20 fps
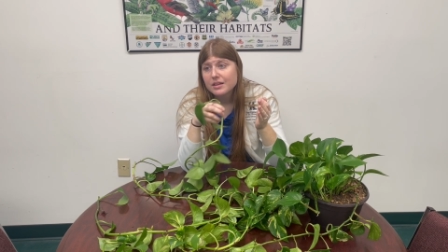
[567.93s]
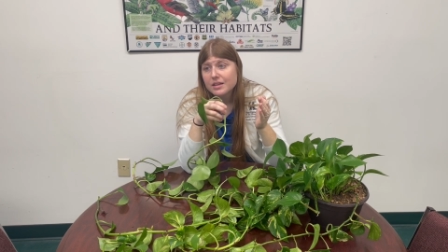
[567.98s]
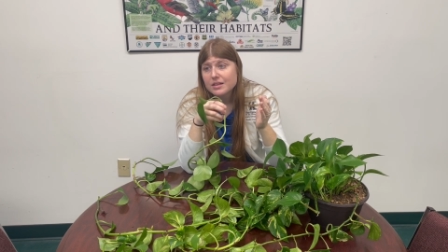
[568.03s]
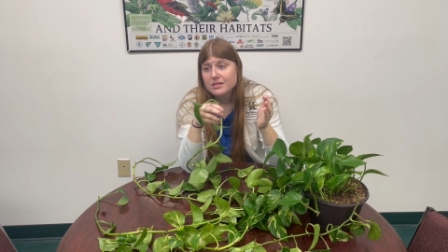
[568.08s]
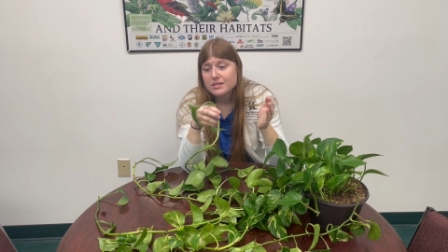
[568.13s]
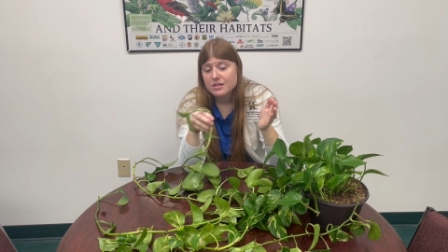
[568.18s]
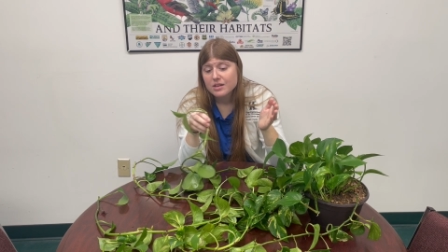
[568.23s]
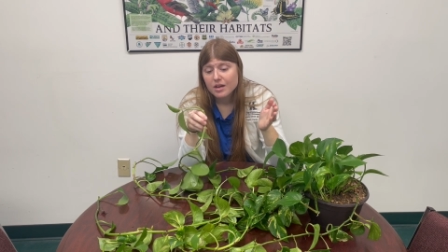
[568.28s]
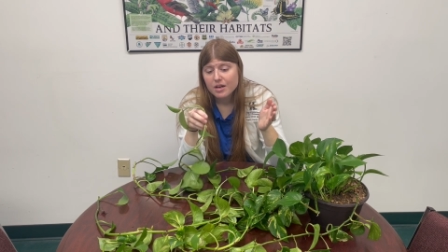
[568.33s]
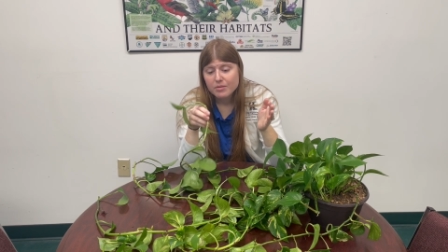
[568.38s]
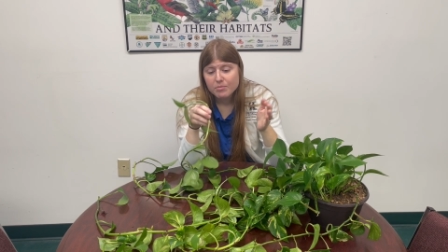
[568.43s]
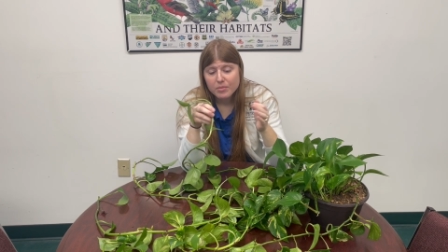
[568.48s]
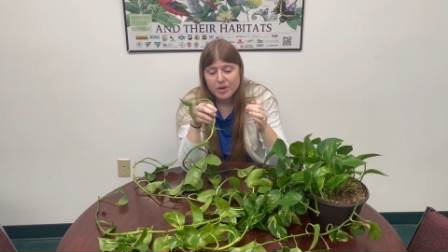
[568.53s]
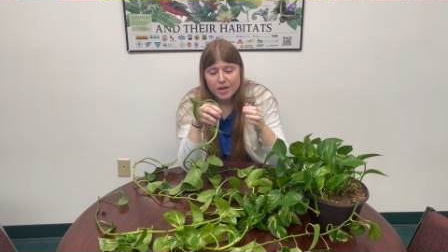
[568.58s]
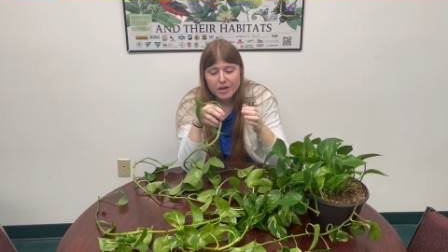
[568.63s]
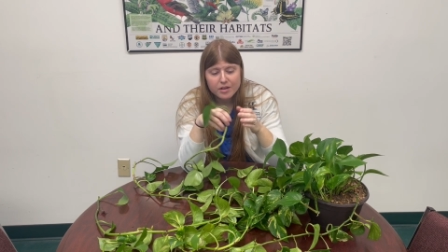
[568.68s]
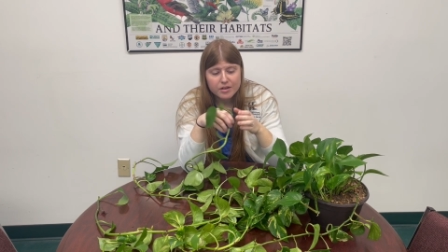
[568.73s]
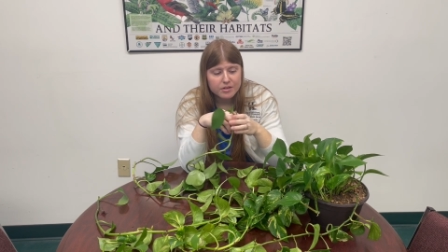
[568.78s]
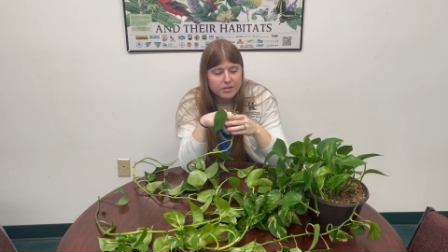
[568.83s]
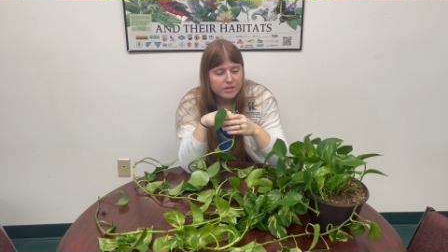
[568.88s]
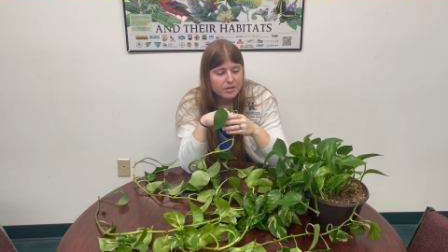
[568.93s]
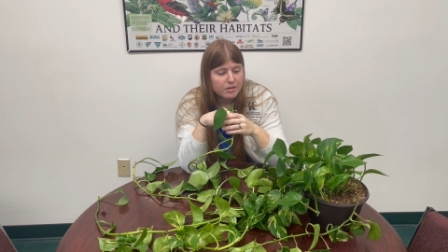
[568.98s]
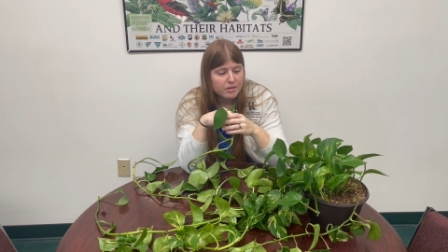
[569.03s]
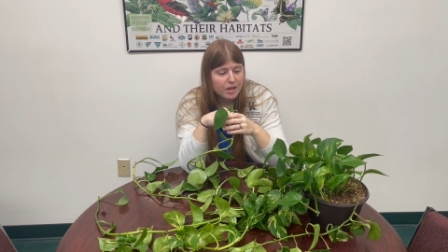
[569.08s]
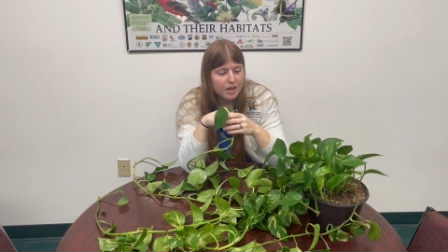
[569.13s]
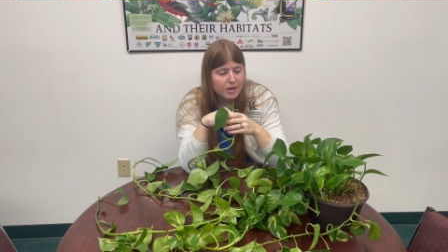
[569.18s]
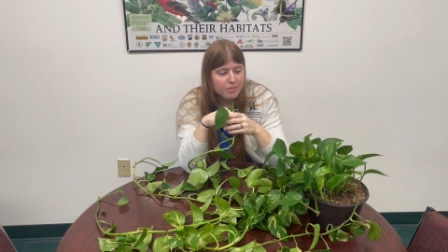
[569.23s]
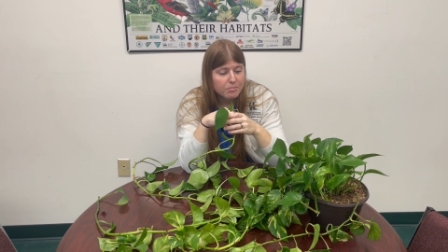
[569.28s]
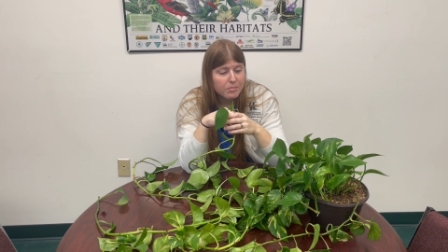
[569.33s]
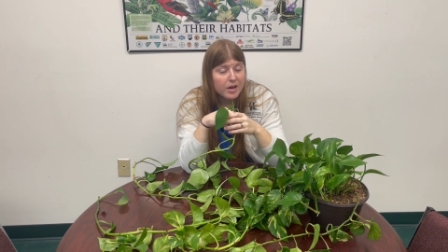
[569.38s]
it's not
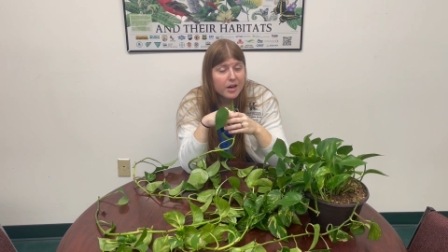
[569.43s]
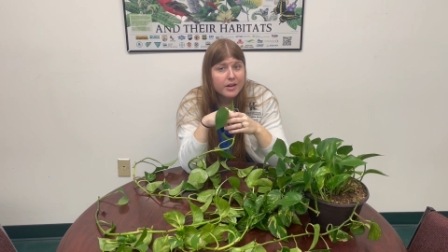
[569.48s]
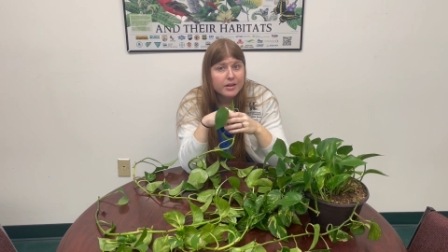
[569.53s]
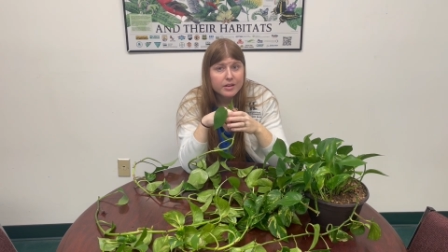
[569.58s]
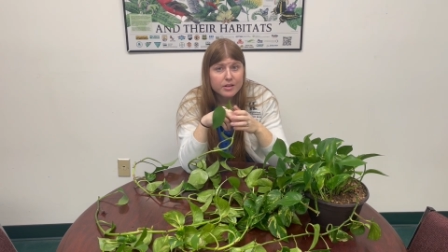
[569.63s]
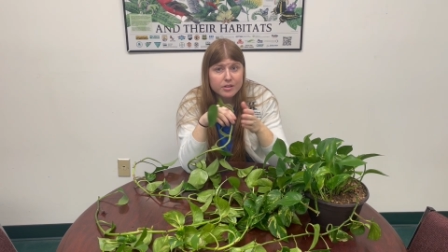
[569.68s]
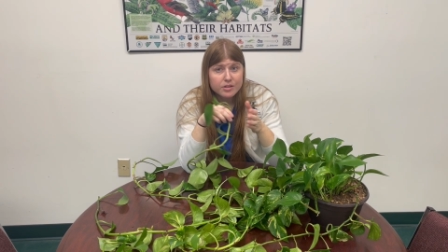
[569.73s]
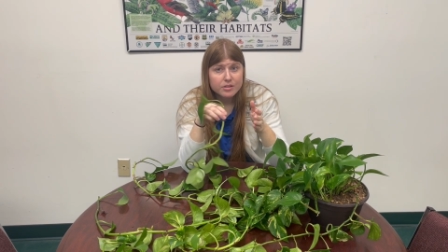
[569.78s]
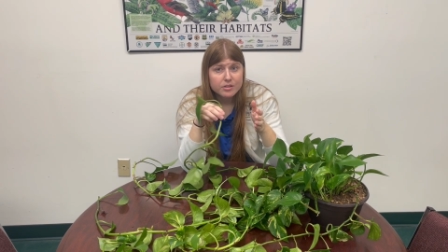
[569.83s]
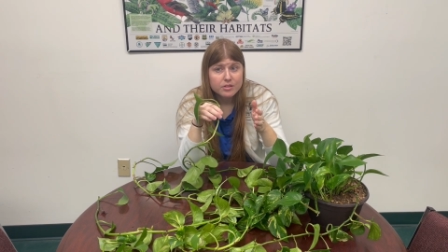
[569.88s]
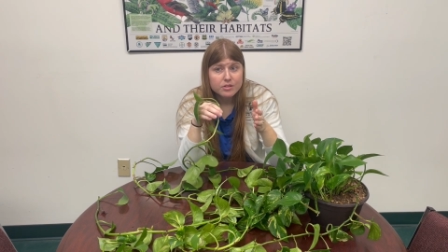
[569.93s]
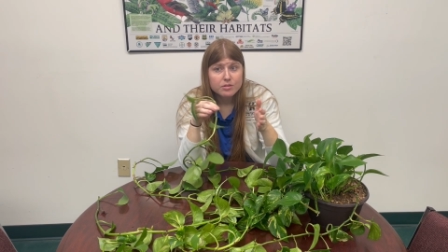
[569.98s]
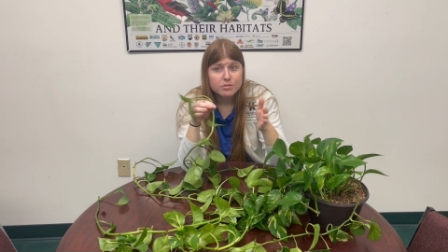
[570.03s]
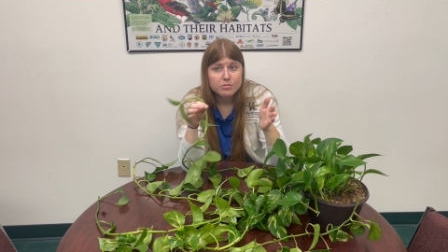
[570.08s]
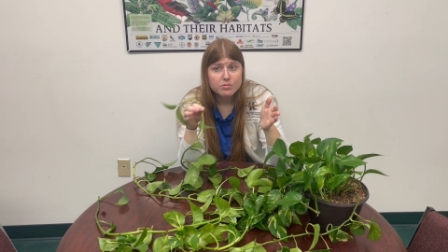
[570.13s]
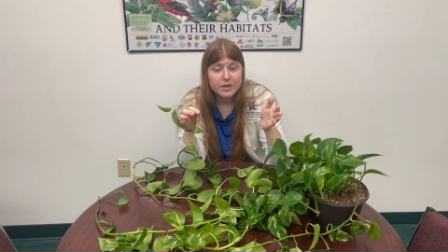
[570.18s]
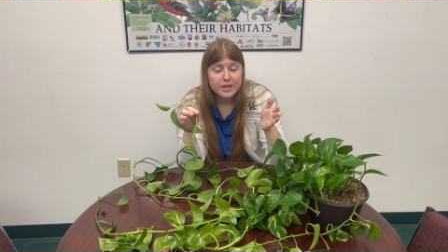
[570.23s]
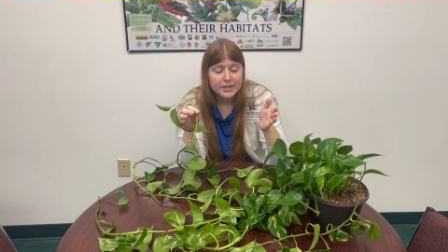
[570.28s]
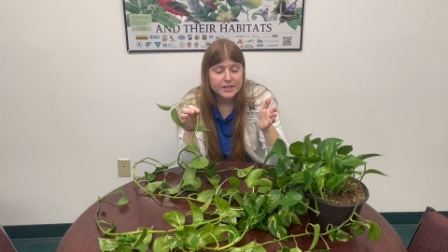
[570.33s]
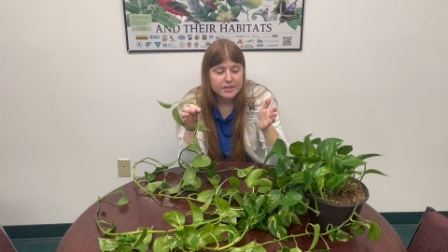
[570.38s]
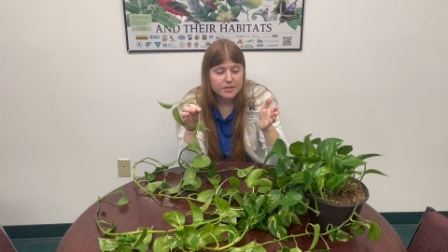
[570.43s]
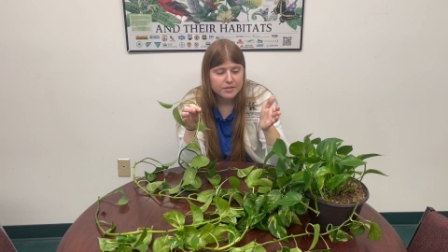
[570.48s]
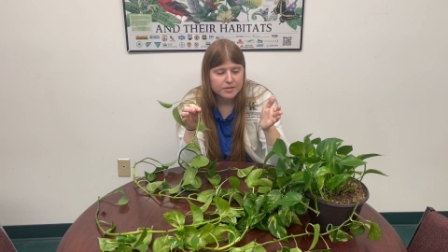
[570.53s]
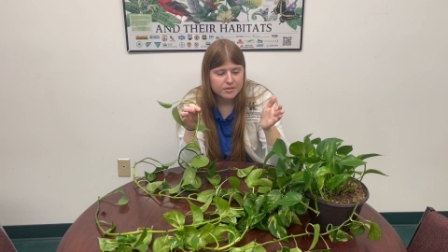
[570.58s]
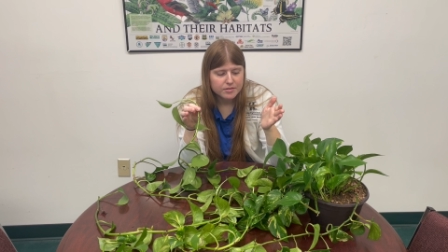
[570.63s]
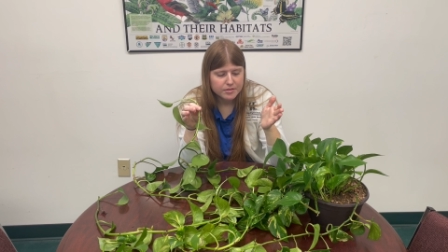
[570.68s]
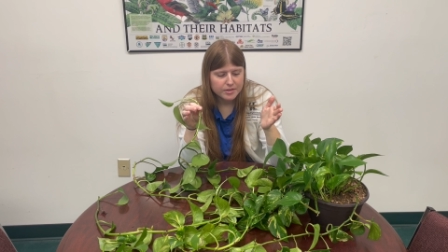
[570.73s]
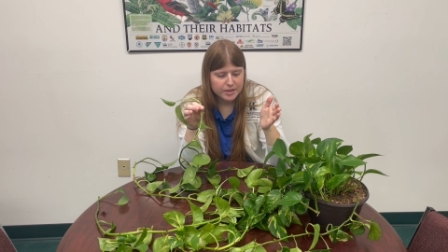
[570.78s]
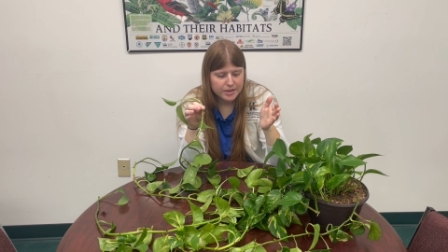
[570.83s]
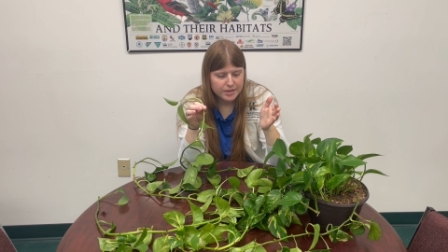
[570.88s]
monitored
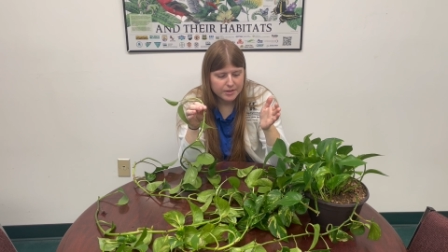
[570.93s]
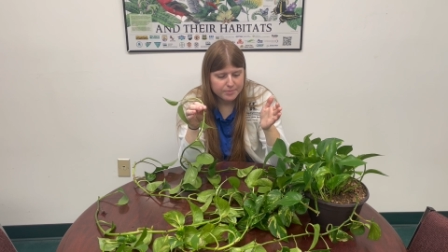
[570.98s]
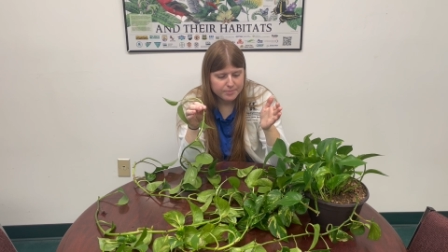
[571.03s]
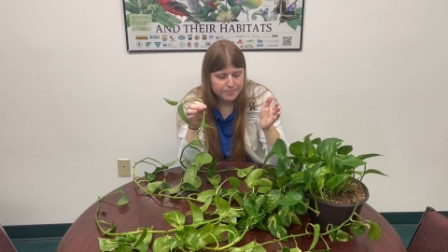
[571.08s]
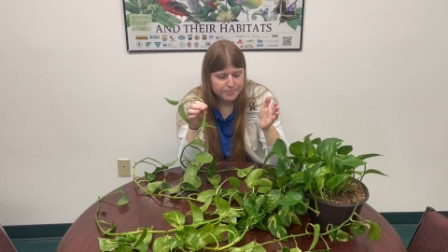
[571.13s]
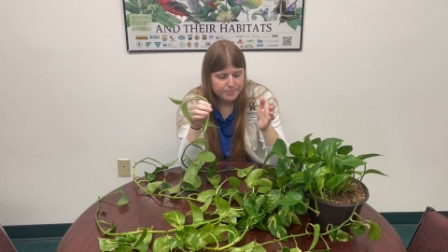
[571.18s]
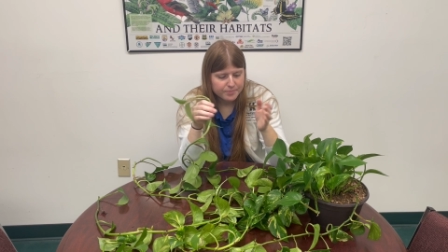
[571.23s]
regularly.